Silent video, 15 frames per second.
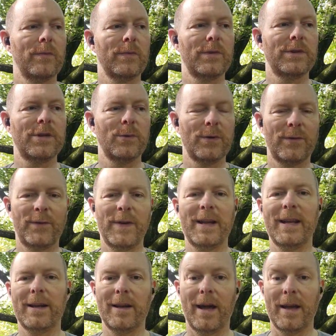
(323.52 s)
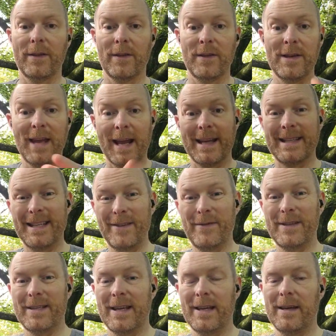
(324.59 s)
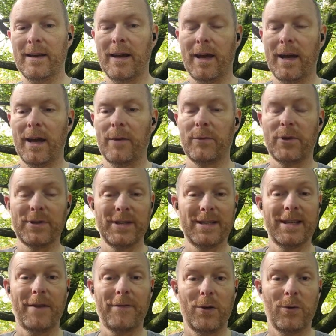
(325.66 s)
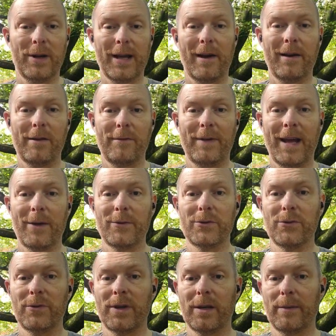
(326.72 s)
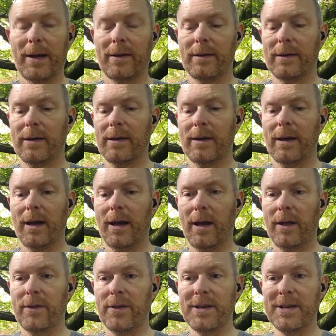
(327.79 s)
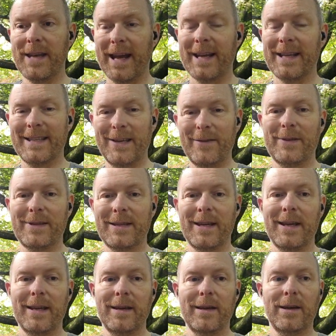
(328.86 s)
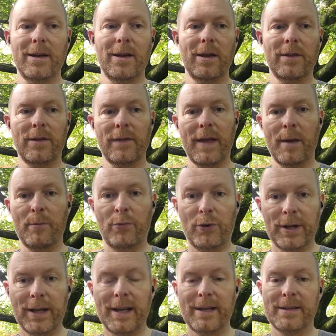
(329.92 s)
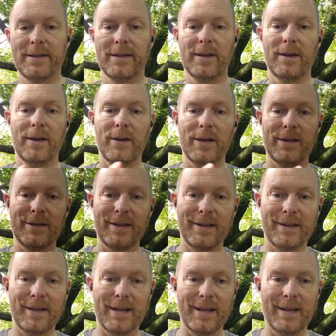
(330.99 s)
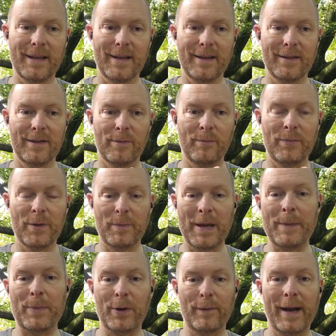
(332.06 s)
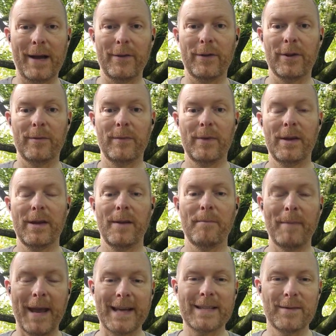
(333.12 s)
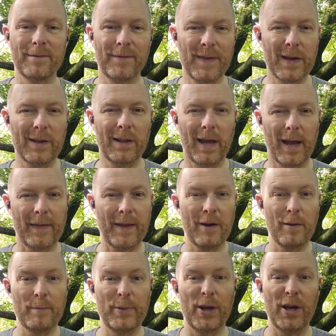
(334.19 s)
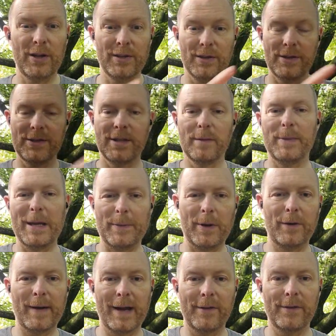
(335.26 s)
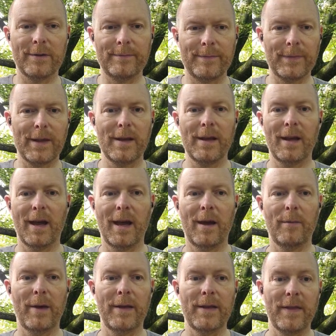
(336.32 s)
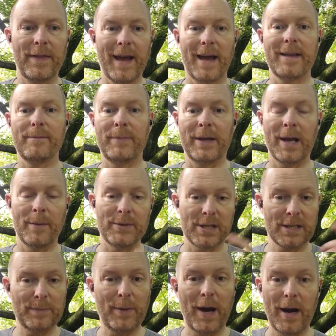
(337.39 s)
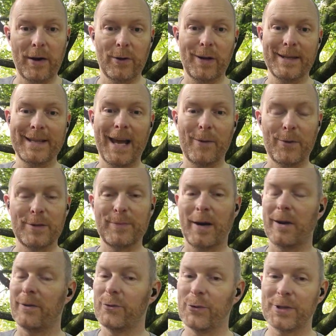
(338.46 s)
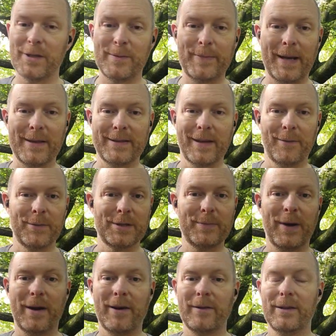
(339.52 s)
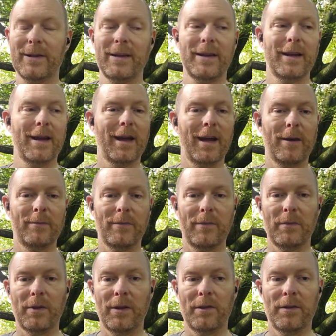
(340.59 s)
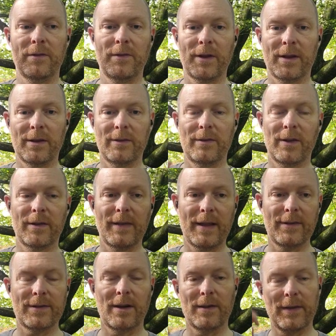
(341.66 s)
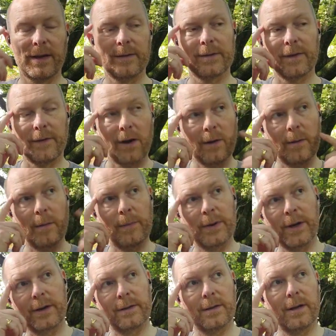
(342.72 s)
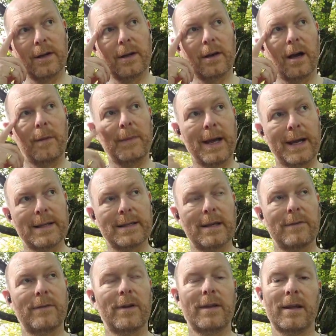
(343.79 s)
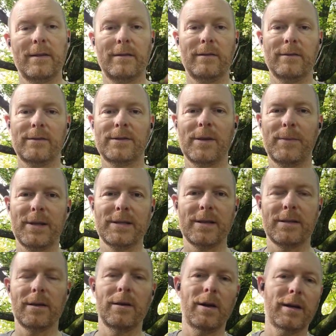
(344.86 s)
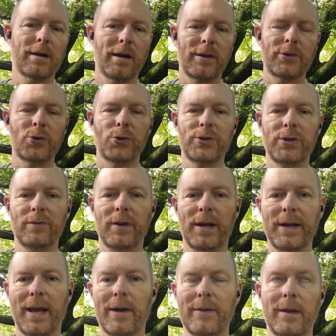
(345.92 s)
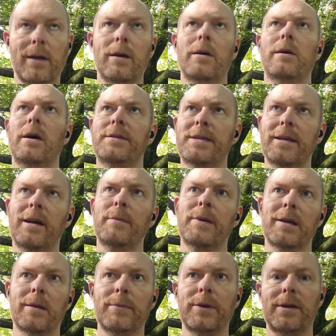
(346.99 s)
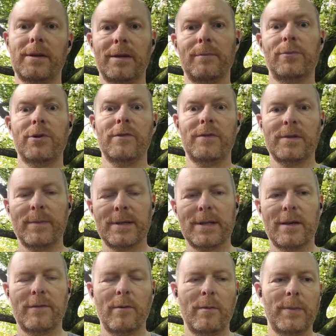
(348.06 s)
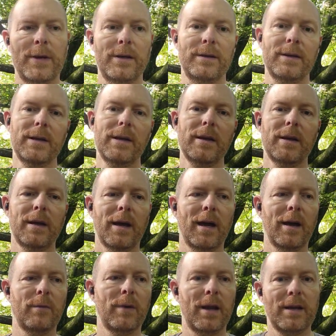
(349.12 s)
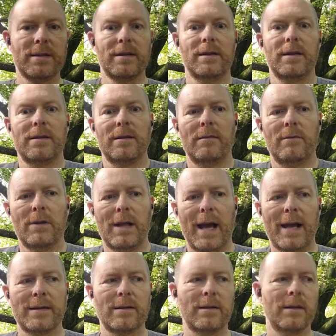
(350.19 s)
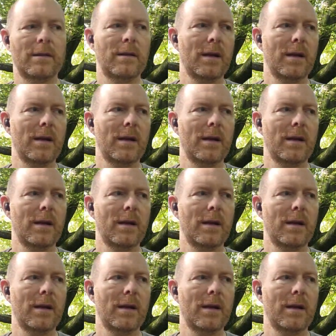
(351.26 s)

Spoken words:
she was feeling like the negativity, because this is definitely what Caroline Flack was talking about, the negativity that they're bringing to the people around them makes them feel like they're a burden to the people around them. And then that becomes a spiral, a downward spiral. I've talked about this downward spiral that can then start thinking to themselves, oh, I'm a burden, I'm negative. And then somebody says, oh, I can't talk to you right now. And they go, oh, I see I'm being a burden, I'm proving to myself I'm a burden. And it's a real hassle. And